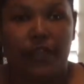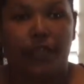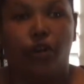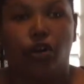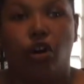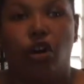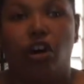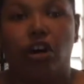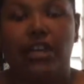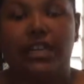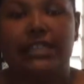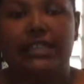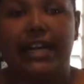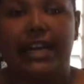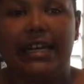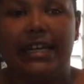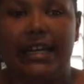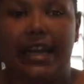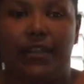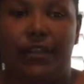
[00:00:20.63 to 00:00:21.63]
And they're all going to
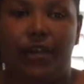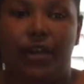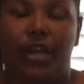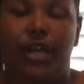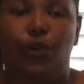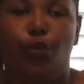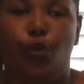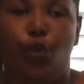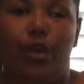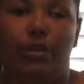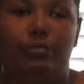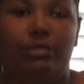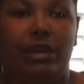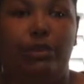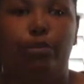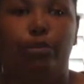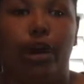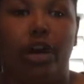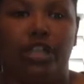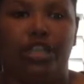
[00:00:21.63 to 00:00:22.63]
tie together in one
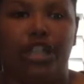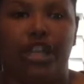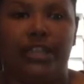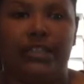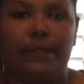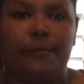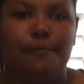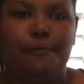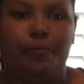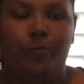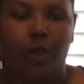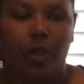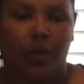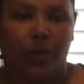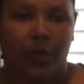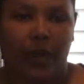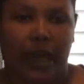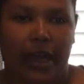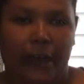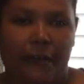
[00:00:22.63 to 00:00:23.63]
big project.
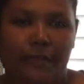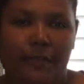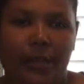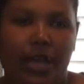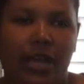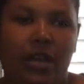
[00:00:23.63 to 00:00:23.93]
Okay?